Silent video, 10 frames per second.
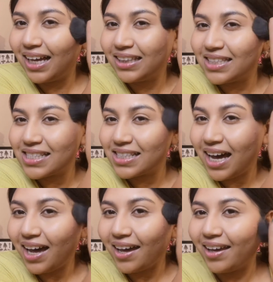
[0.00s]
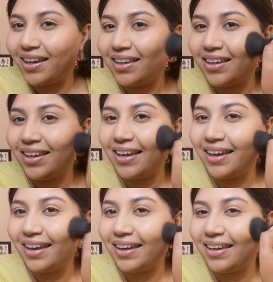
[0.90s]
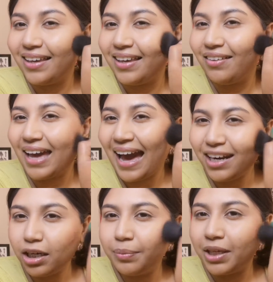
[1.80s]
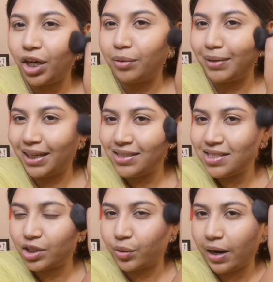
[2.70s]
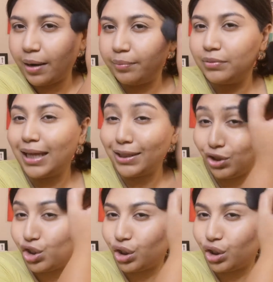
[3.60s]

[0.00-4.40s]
this guy, he added me on my Instagram last